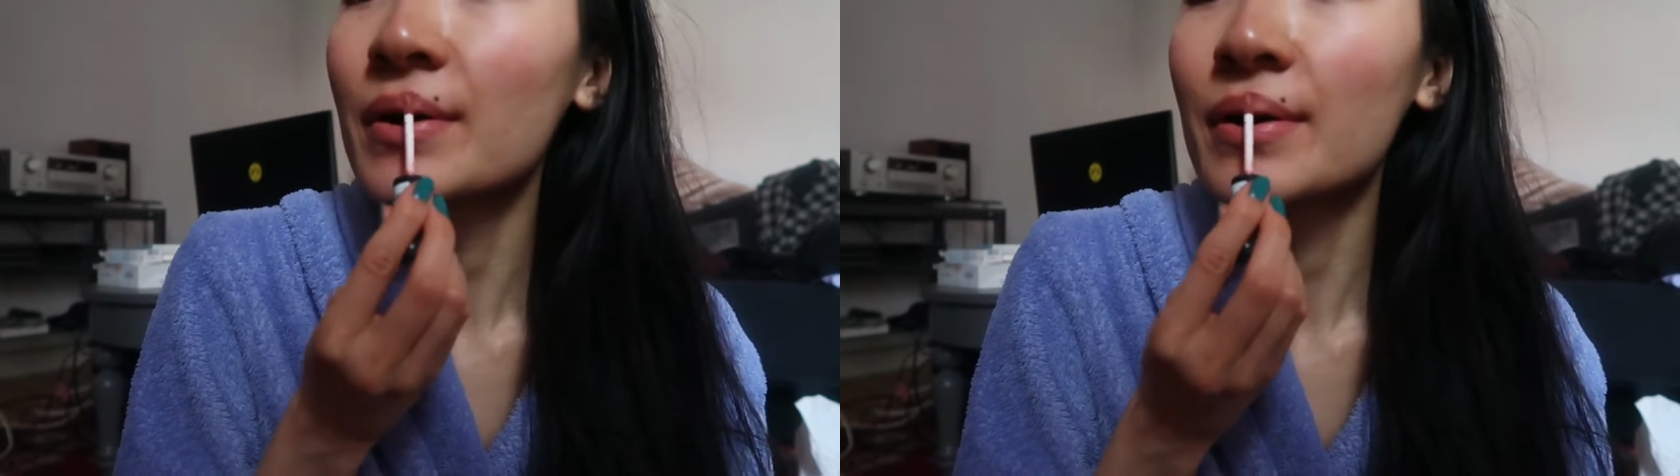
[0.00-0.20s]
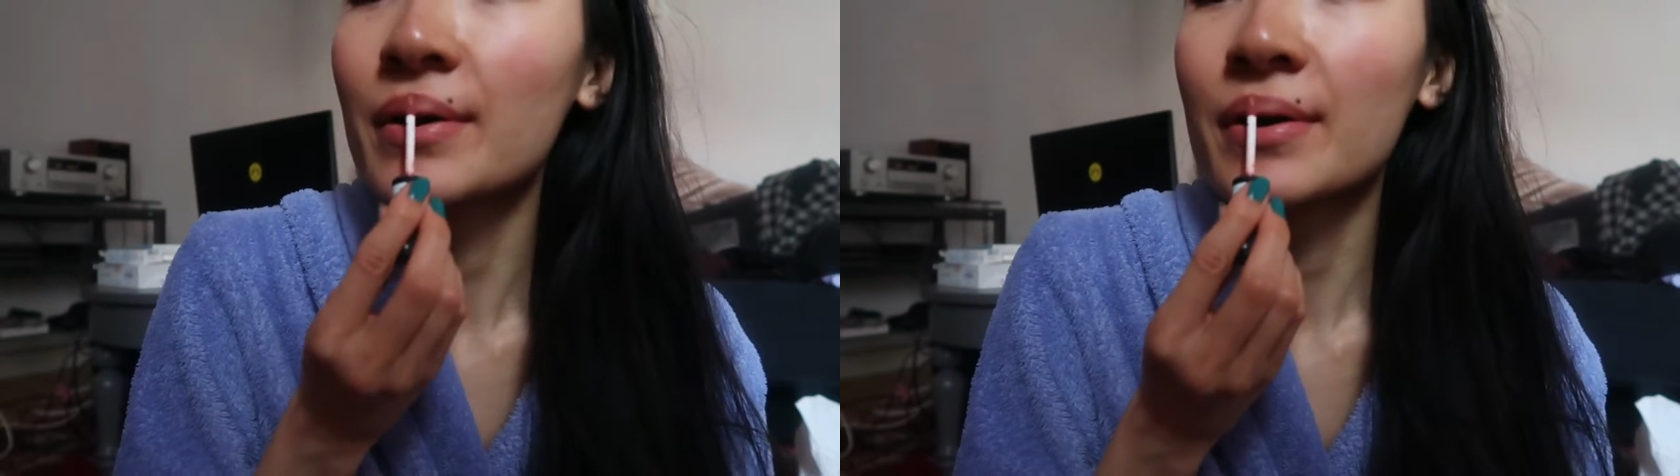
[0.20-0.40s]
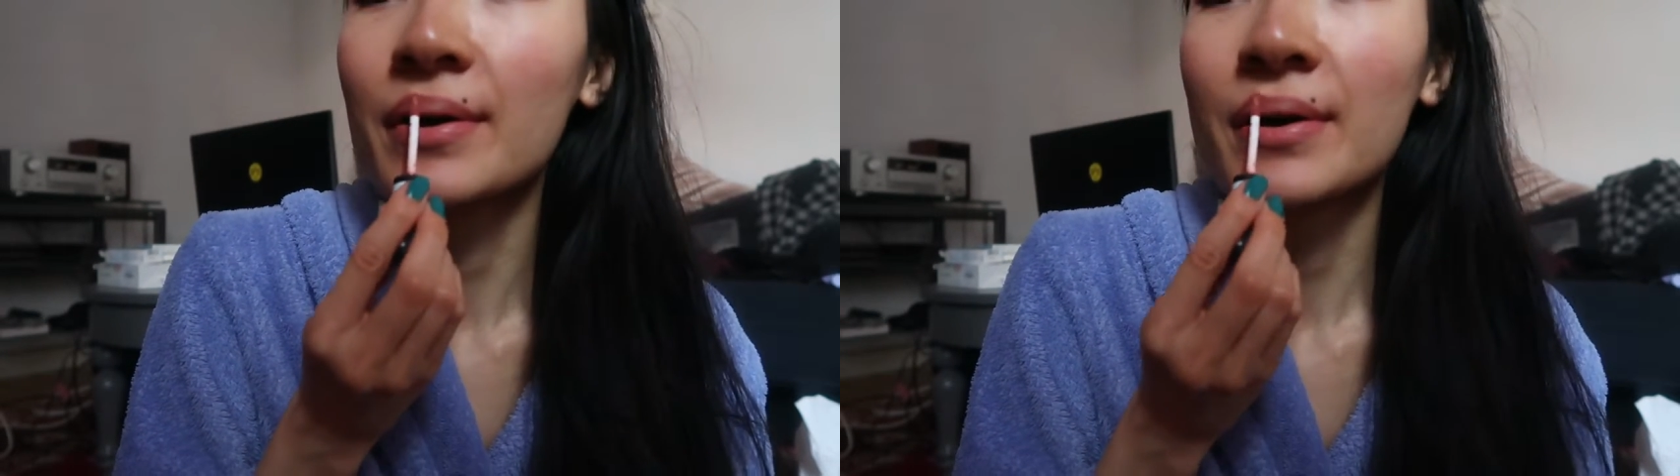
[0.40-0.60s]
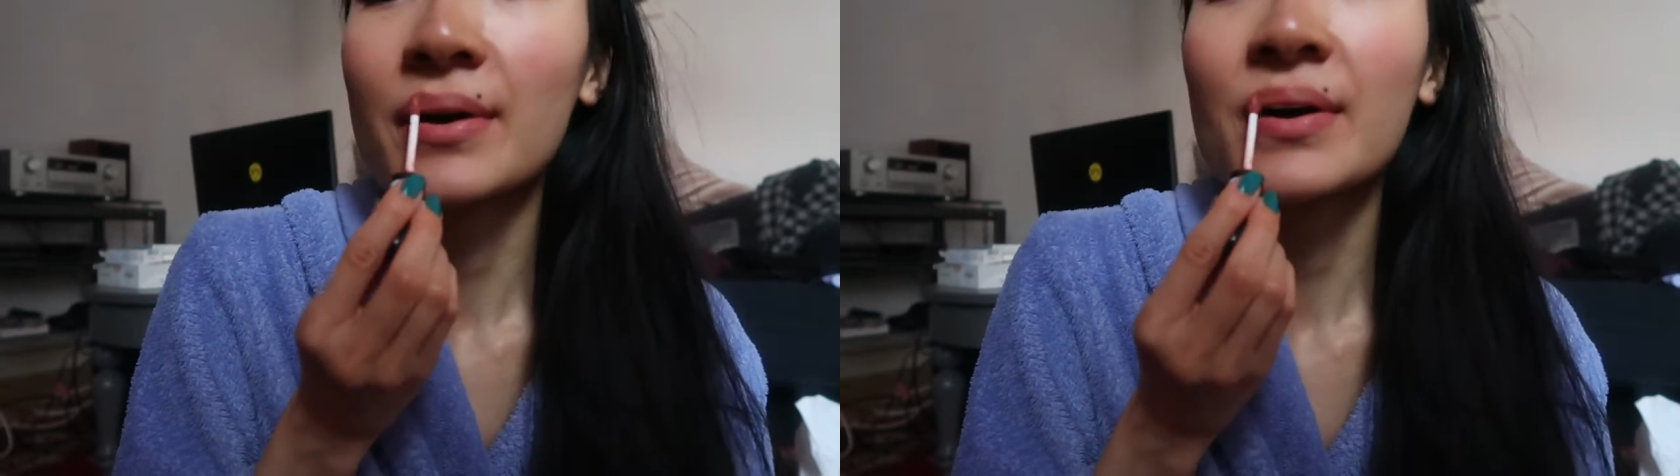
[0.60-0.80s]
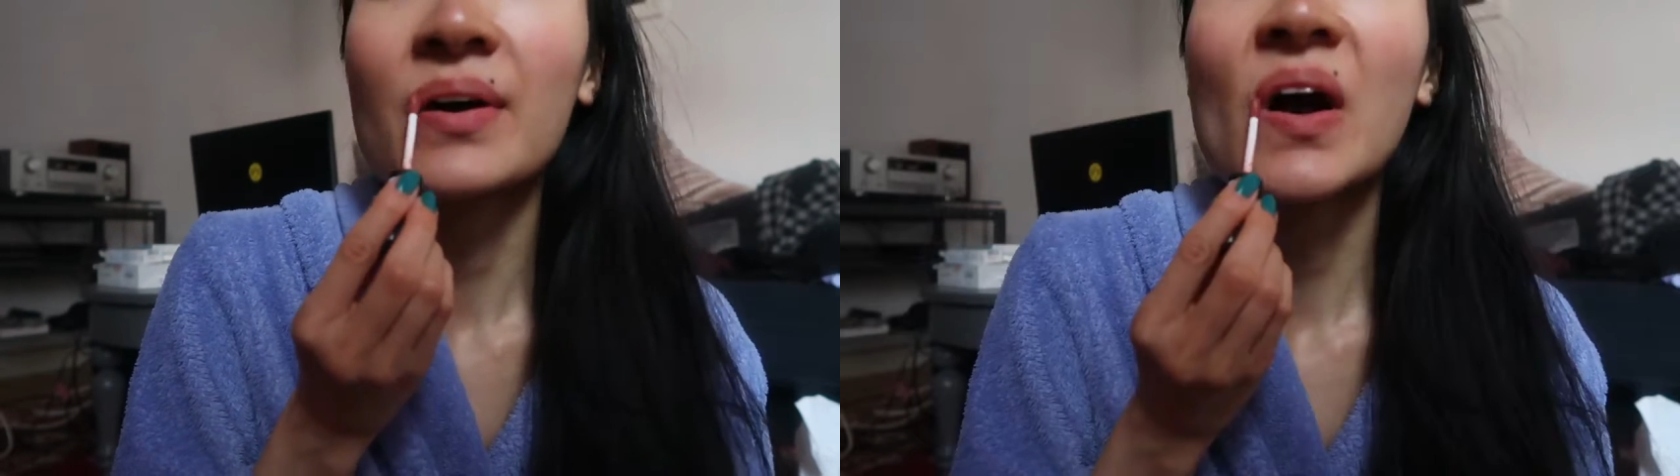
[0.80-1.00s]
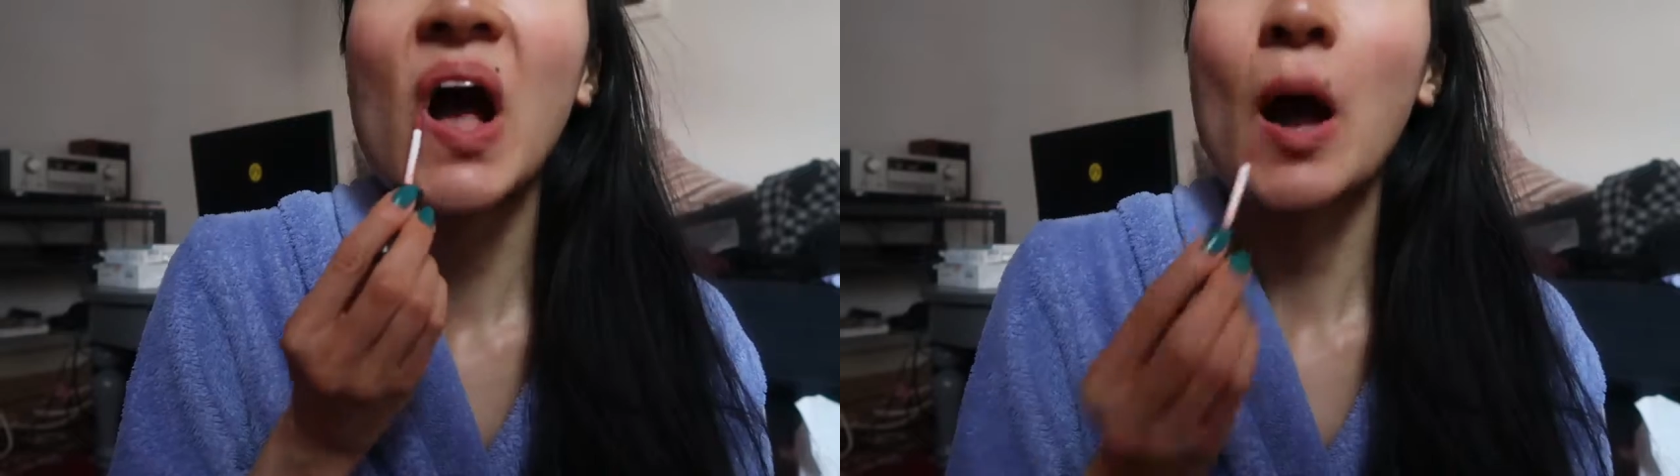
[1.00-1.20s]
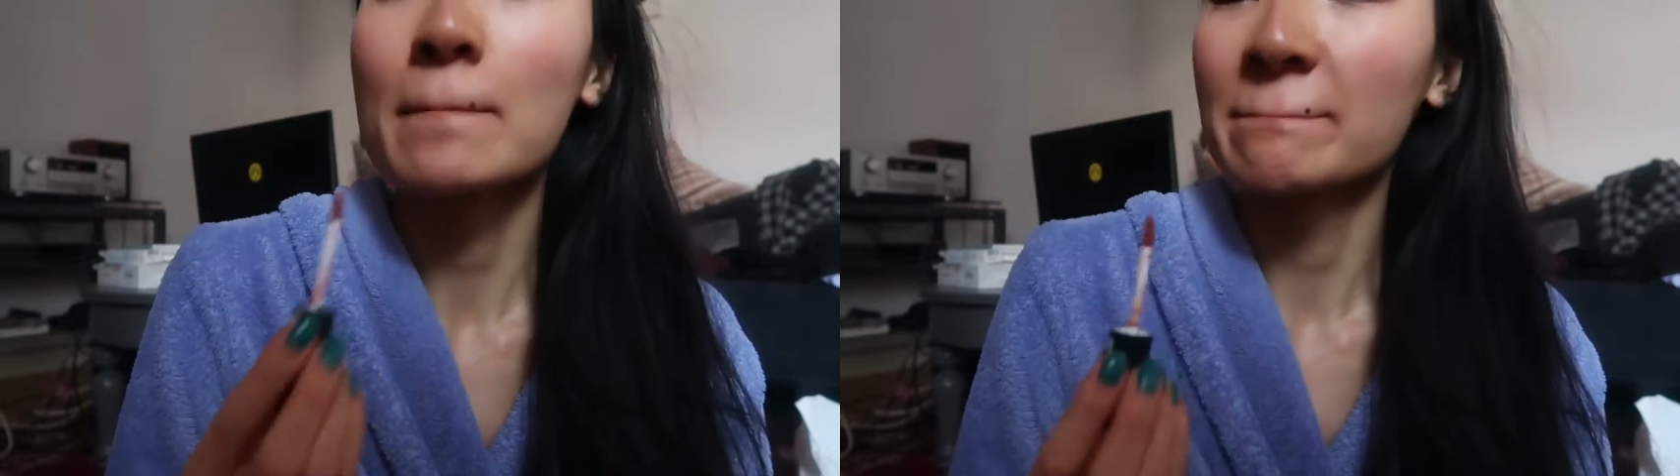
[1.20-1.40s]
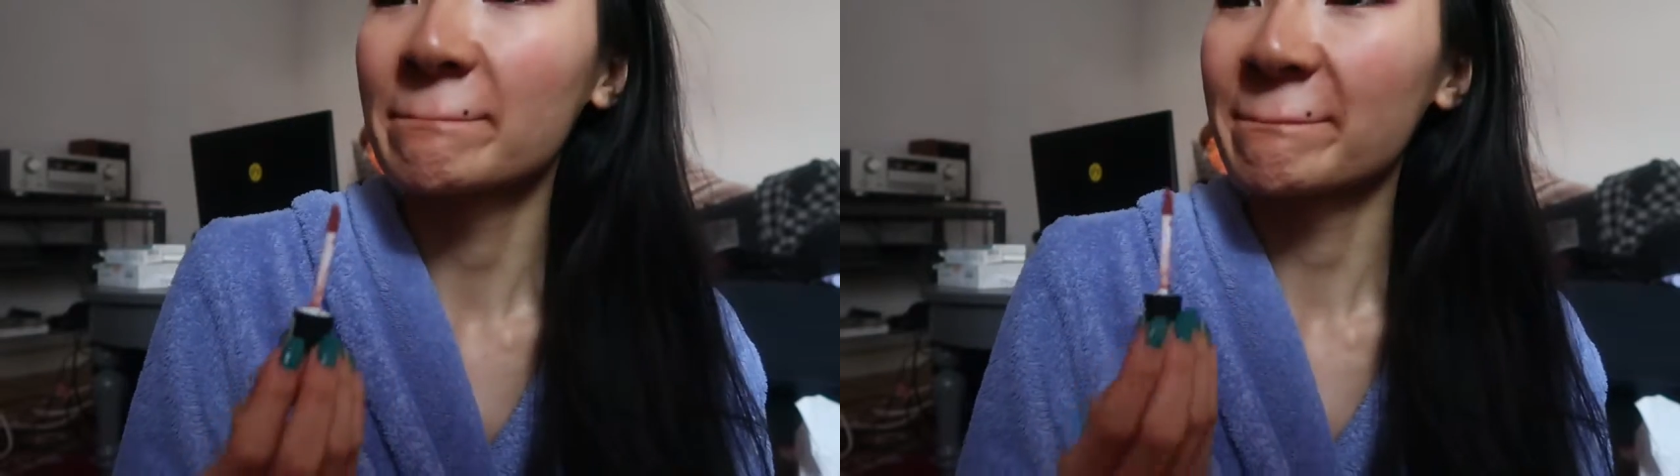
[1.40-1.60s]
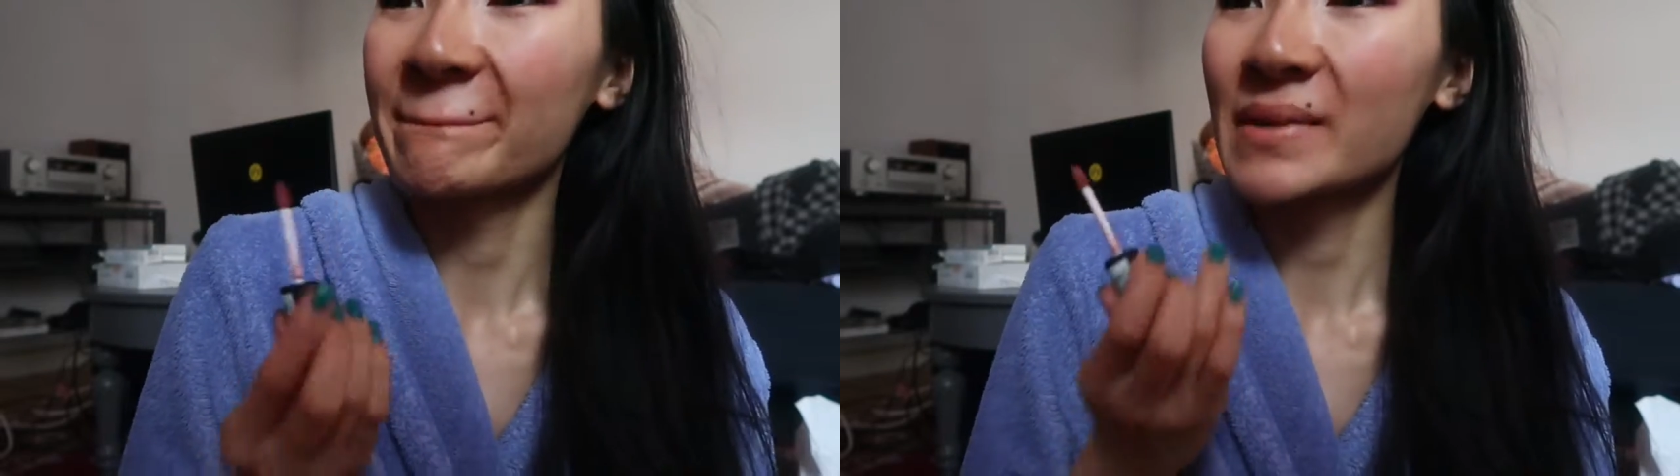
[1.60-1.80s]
It's pretty much like my favorite